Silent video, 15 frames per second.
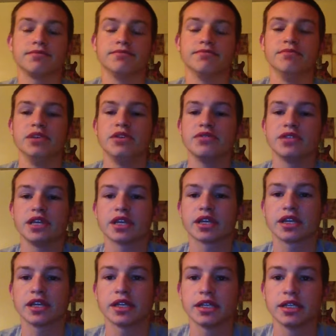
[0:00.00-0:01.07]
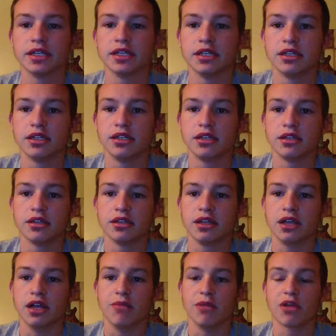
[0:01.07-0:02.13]
Music,
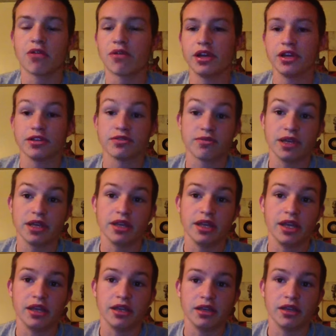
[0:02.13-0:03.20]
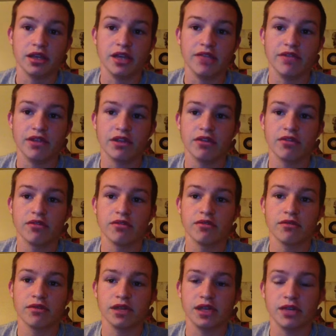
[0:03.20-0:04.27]
according to Zwingli, even though
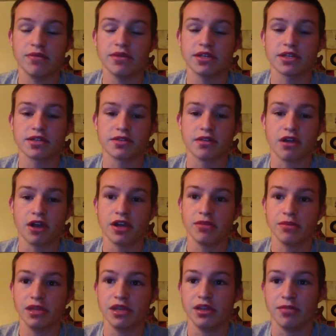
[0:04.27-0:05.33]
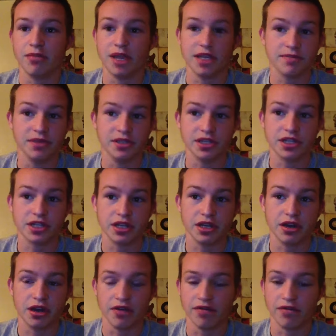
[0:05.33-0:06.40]
he was arguably the best
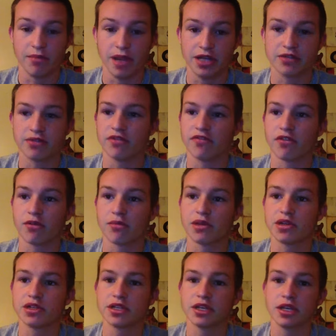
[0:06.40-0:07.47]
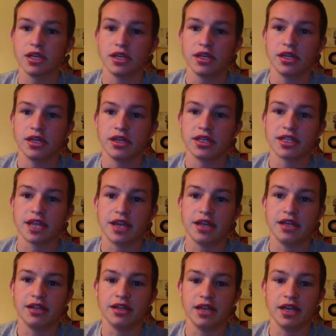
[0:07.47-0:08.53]
musician of the major reformers,
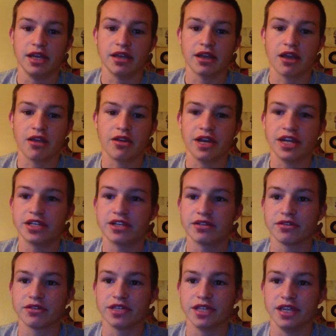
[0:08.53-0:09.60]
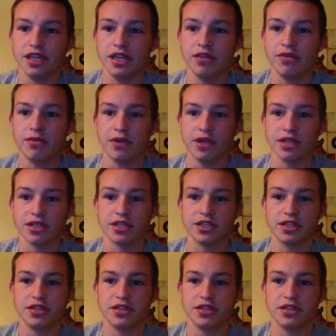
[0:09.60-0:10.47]
decided that congregational singing was